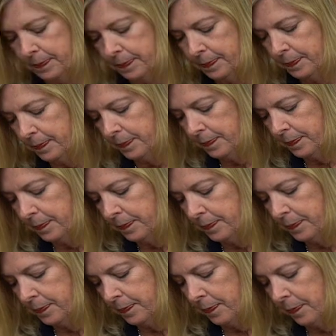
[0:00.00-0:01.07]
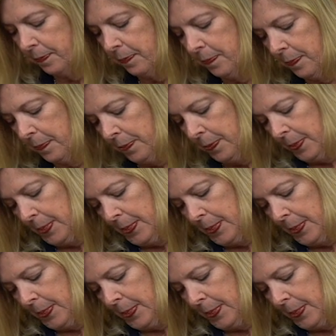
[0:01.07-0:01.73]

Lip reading: Nobody speaks.